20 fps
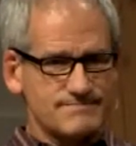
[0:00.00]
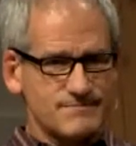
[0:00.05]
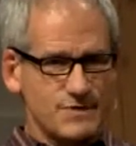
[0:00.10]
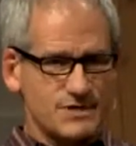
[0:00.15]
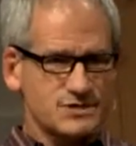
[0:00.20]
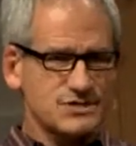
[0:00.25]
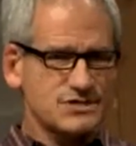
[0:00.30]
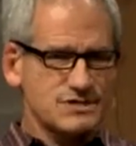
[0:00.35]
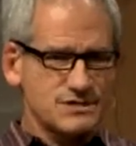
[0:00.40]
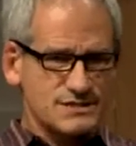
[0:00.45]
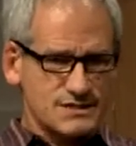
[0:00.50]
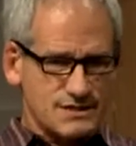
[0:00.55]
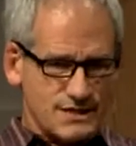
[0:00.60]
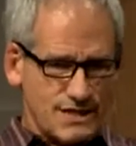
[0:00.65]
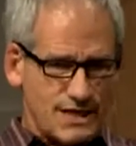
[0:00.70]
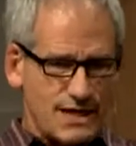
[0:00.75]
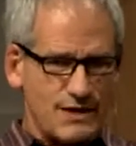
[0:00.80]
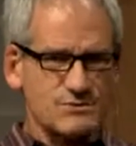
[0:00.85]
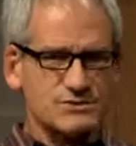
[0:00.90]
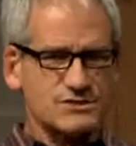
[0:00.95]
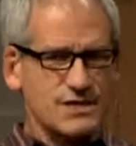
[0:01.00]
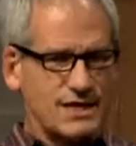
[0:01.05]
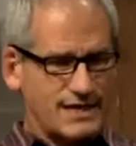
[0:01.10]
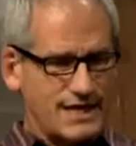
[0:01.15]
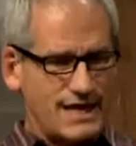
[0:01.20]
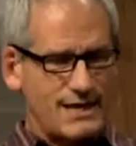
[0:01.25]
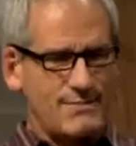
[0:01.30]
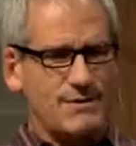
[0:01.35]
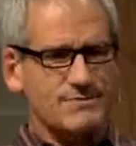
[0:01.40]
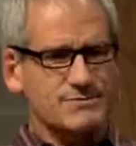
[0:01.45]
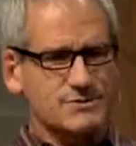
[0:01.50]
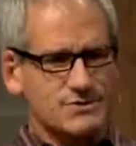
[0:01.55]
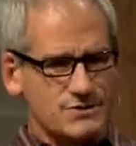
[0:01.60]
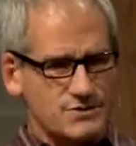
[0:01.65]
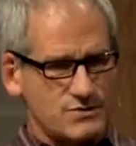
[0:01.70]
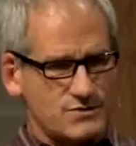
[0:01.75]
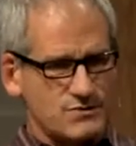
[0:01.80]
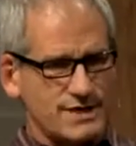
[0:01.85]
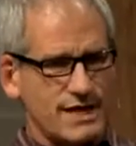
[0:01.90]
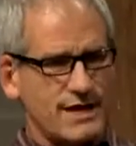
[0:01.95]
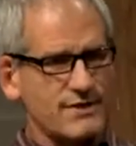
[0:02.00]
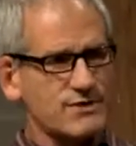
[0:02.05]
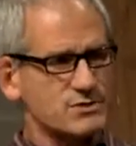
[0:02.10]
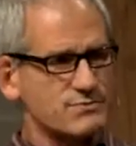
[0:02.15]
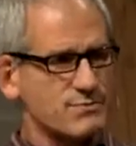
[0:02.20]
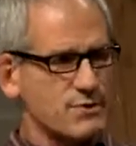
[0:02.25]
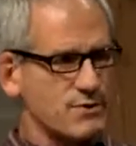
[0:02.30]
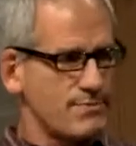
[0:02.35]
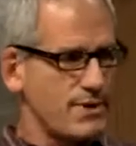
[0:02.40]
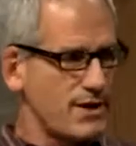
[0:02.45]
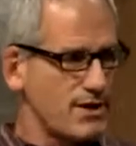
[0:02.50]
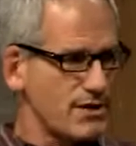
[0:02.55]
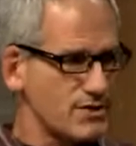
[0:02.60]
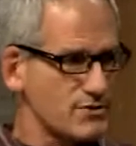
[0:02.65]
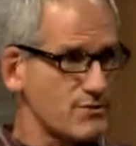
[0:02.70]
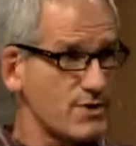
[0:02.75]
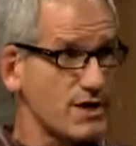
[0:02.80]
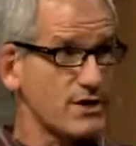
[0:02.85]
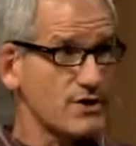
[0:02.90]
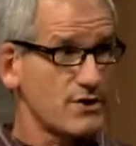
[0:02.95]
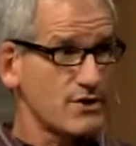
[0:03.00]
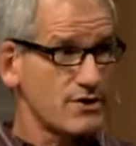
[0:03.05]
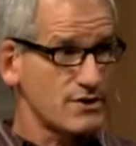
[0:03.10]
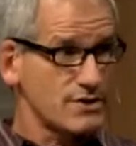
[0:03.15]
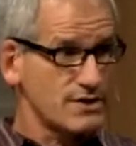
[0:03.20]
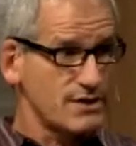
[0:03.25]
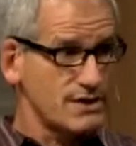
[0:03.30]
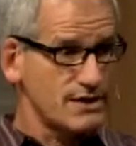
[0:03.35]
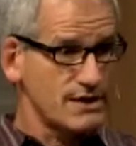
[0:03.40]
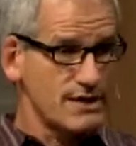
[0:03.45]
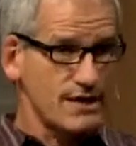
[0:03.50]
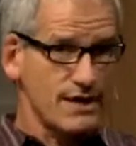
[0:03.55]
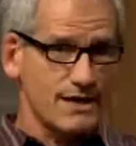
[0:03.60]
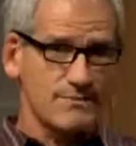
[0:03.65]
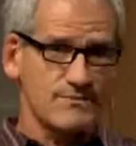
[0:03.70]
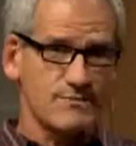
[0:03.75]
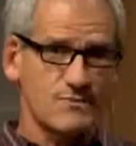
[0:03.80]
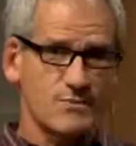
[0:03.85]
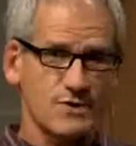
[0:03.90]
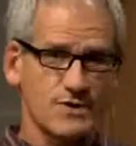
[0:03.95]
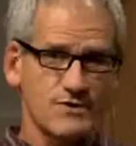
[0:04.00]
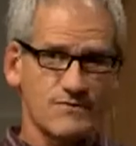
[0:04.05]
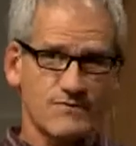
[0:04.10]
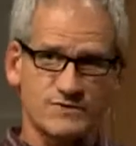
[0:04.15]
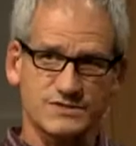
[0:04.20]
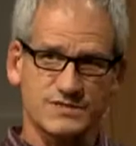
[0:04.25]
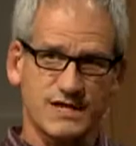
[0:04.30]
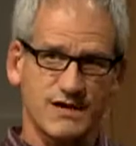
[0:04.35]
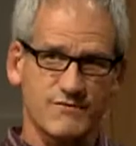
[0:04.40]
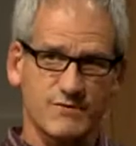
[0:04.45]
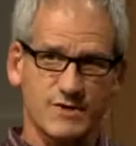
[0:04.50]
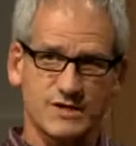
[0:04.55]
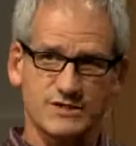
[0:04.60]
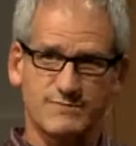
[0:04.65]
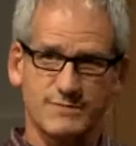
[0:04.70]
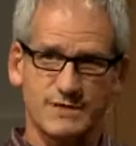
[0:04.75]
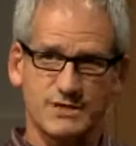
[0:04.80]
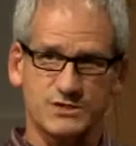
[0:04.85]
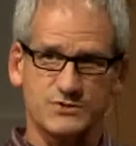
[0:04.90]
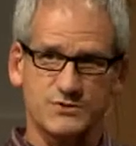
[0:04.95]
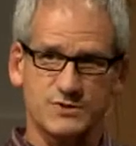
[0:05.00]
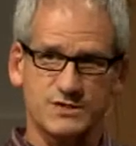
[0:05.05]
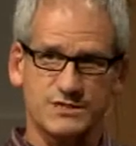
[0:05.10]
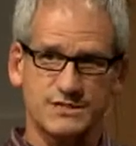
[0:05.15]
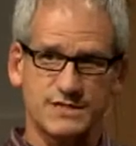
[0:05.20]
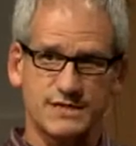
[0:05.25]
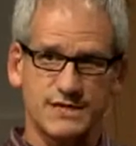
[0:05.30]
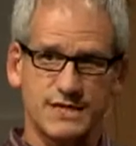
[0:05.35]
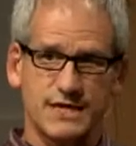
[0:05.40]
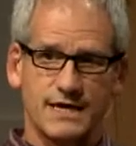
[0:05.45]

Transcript: actually, I, was, I came up to Gaithersburg, Maryland, where I currently am working for Sovereign Grace Ministries